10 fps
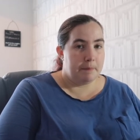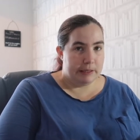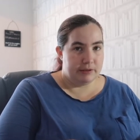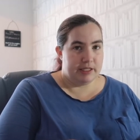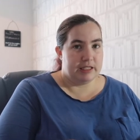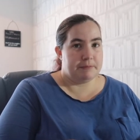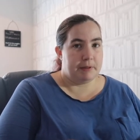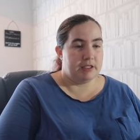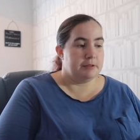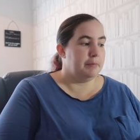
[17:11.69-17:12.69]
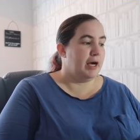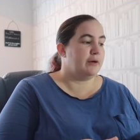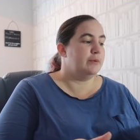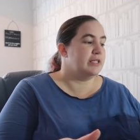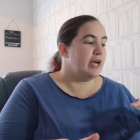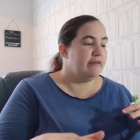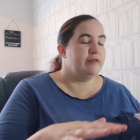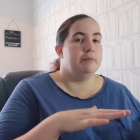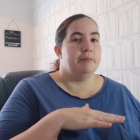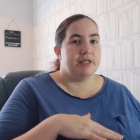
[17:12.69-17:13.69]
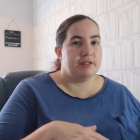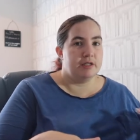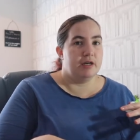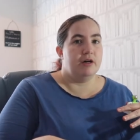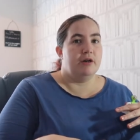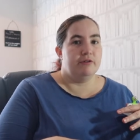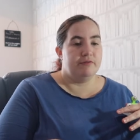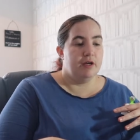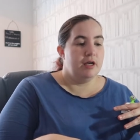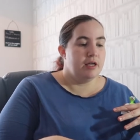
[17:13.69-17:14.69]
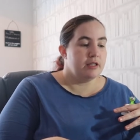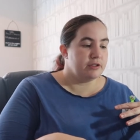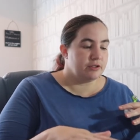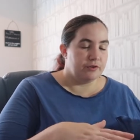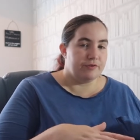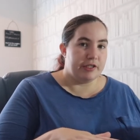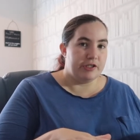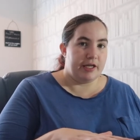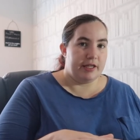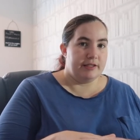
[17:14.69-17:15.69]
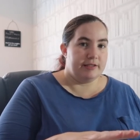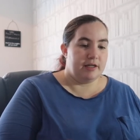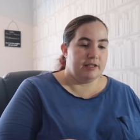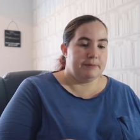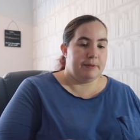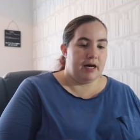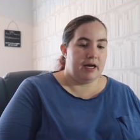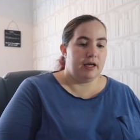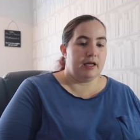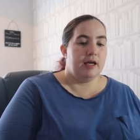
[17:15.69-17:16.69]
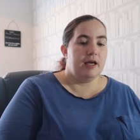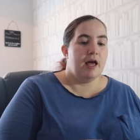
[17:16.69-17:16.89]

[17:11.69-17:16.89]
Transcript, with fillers: building expansion pack which have a mixture of the sort of things you get in the starter pack